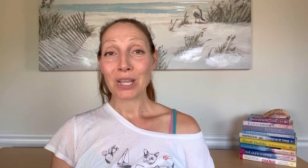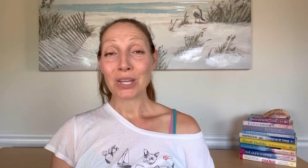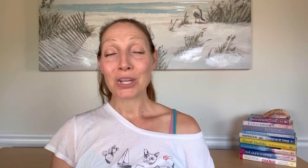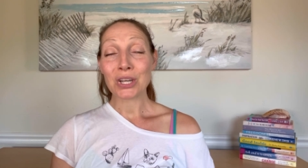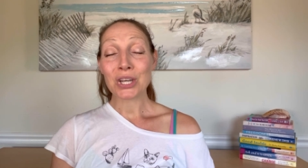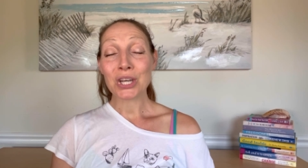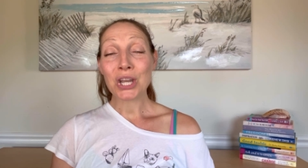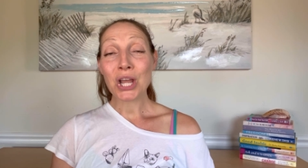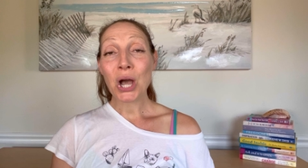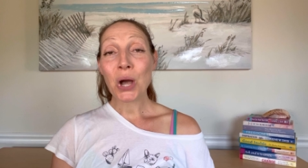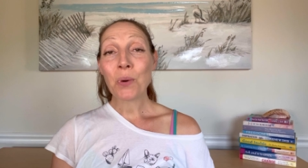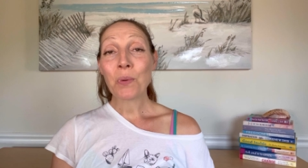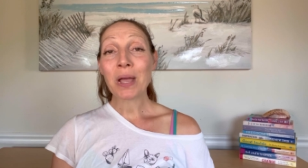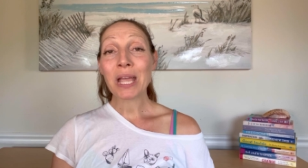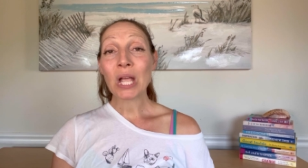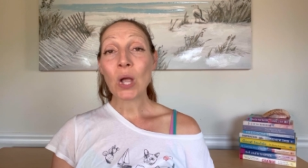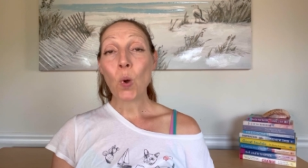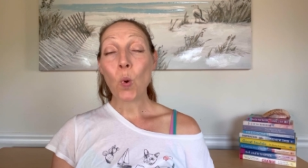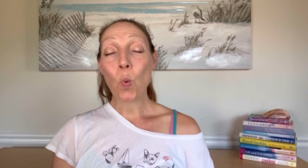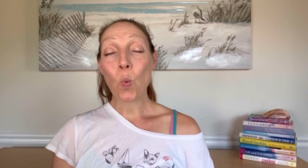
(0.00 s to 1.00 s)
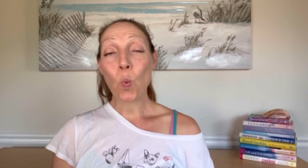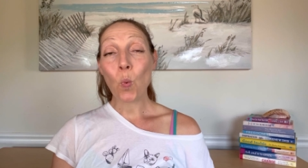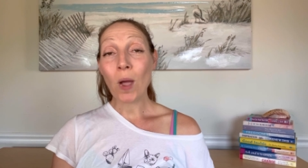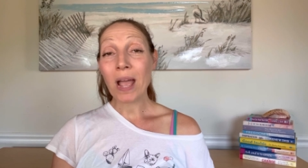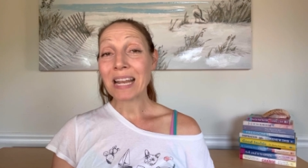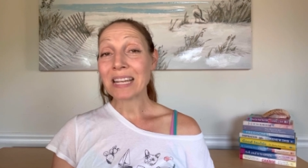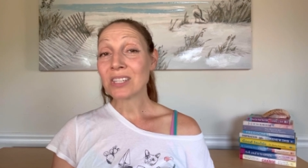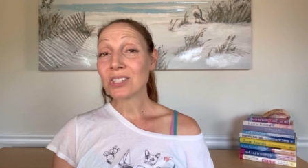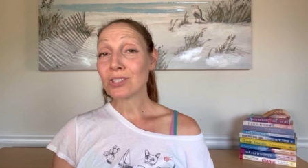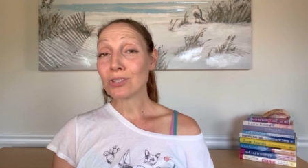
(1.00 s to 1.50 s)
Knowing
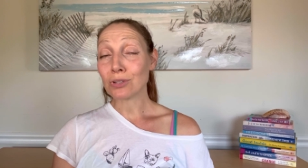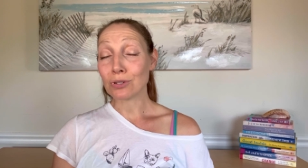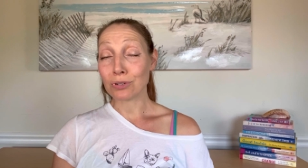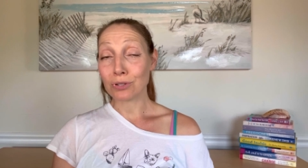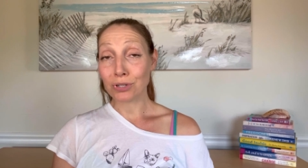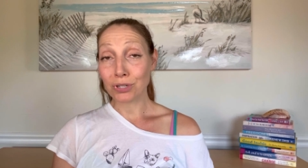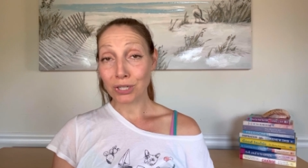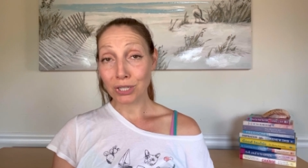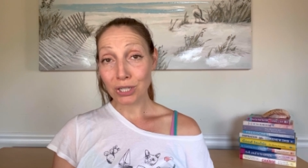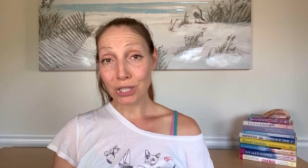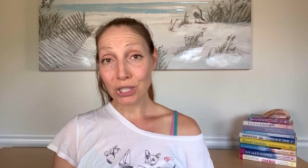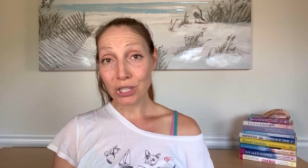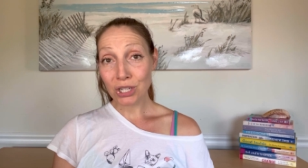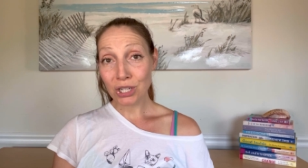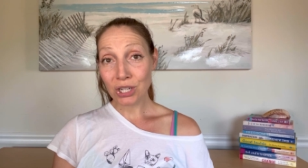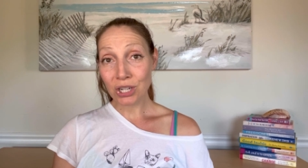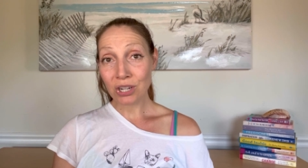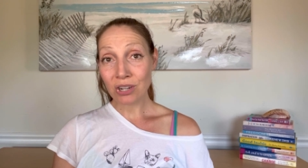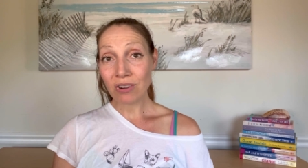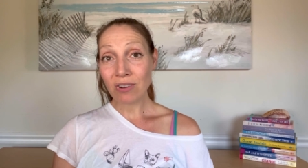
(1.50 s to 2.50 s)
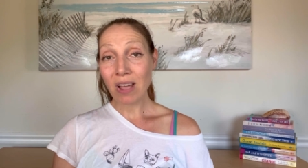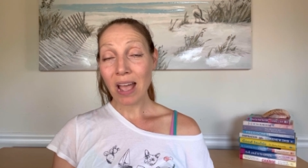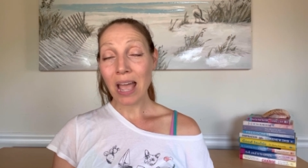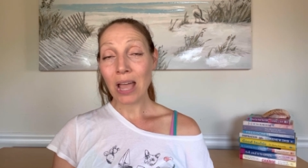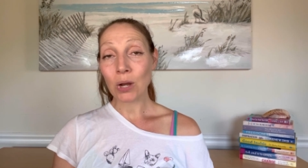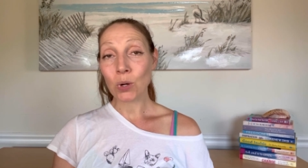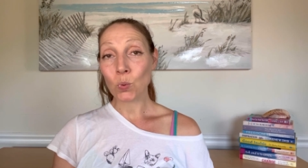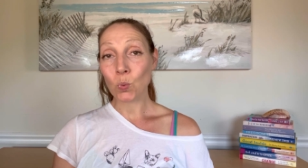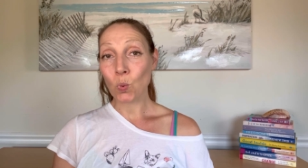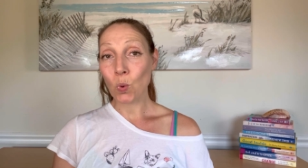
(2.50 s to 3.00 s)
when to nurture
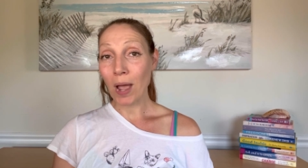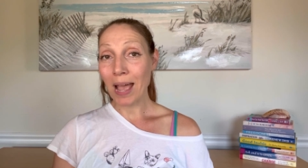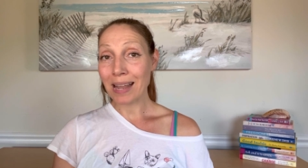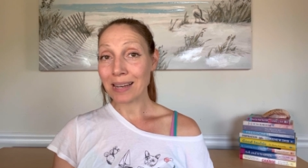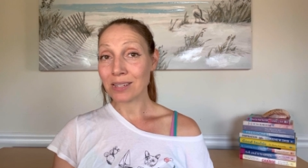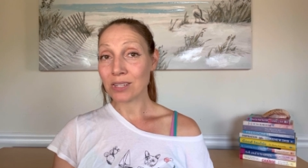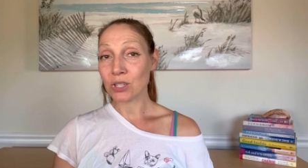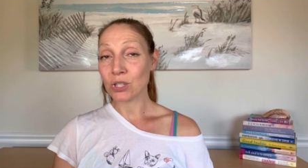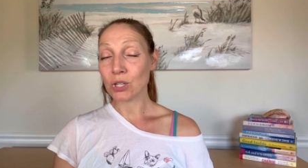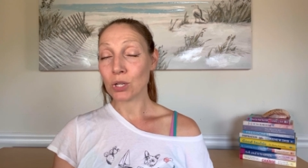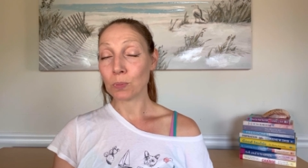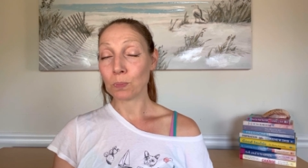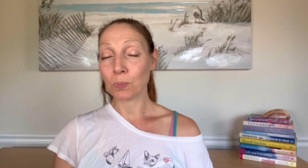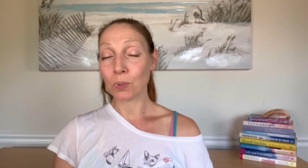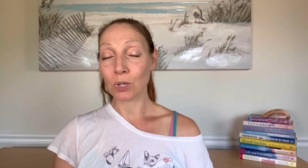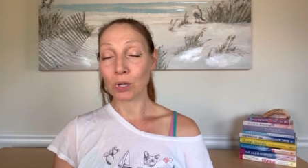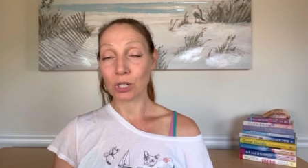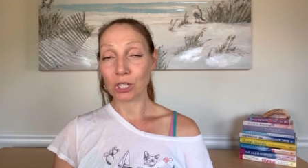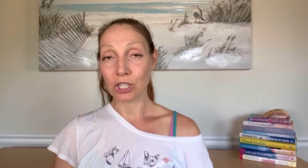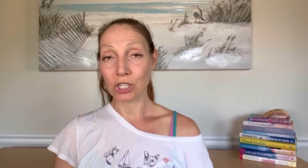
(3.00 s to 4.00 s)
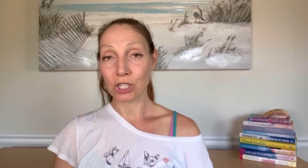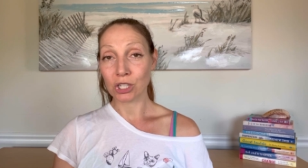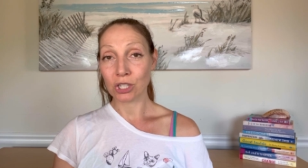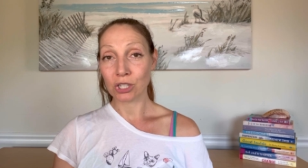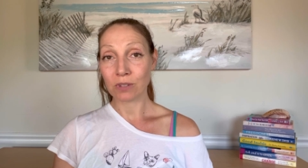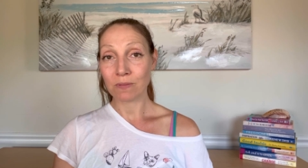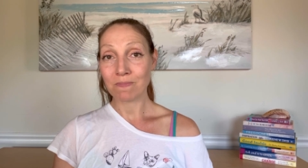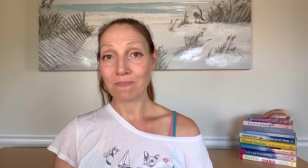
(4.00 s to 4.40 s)
and when to push.